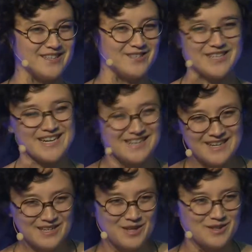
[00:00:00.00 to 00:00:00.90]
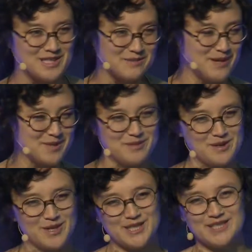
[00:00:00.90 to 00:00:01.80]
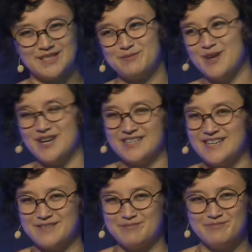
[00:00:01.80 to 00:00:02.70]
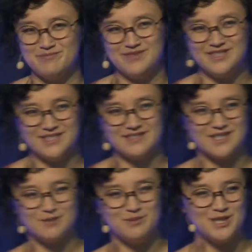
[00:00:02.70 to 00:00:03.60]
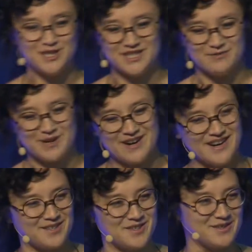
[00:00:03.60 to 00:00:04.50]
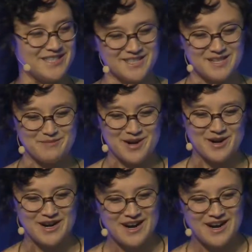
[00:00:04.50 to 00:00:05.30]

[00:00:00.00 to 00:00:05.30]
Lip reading: They're like, no, this is the best bear watching spot. Like this species of bear, I don't know what they talk about.